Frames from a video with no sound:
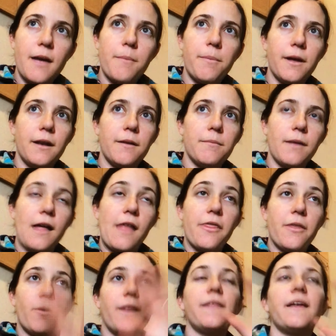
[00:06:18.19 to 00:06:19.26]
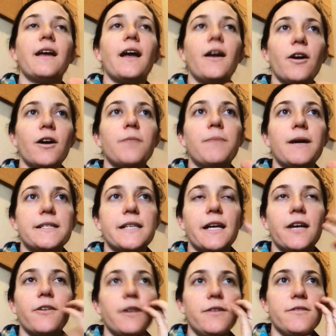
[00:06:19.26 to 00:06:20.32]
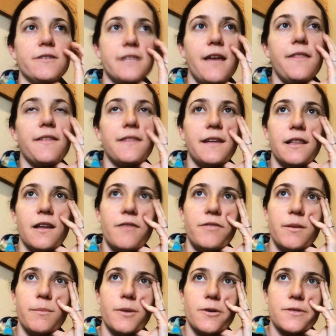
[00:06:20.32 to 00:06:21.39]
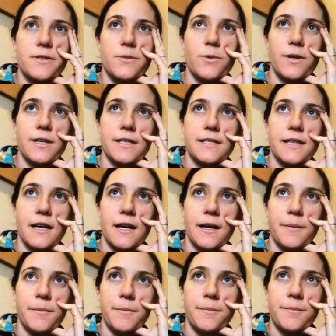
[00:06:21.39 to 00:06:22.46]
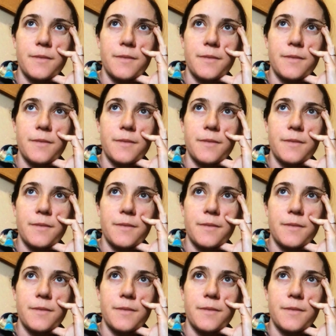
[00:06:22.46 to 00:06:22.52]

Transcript: But the one thing I heard my second graders say that they loved the most was um,